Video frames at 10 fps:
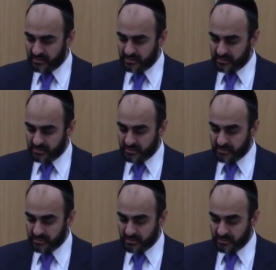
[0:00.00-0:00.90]

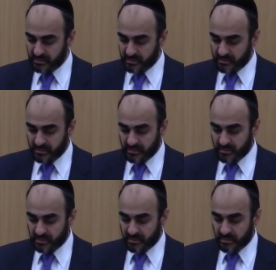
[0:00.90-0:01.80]

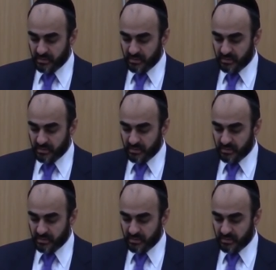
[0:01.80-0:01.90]
(no one is talking)